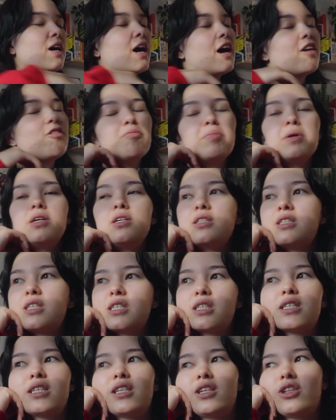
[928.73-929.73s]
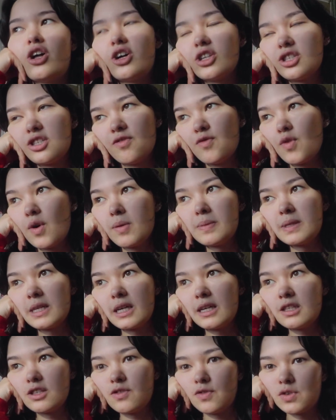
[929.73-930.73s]
I've built lots of
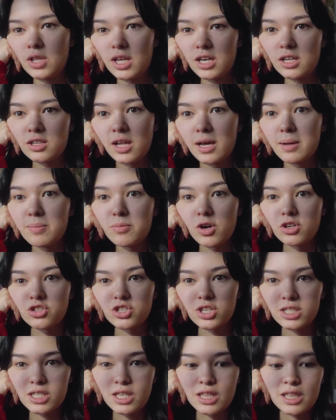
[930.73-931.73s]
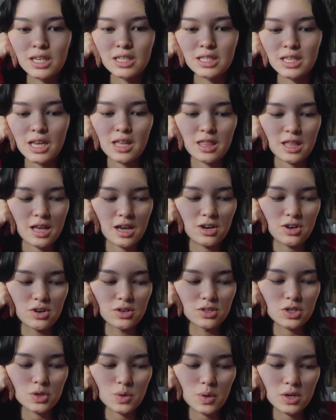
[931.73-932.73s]
websites for like client projects and things like that
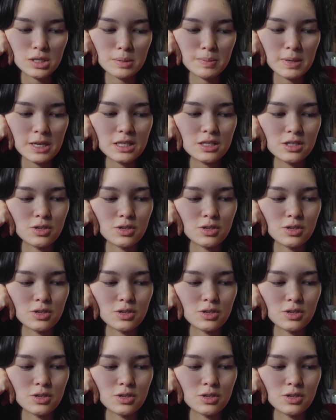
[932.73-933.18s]
on Squarespace,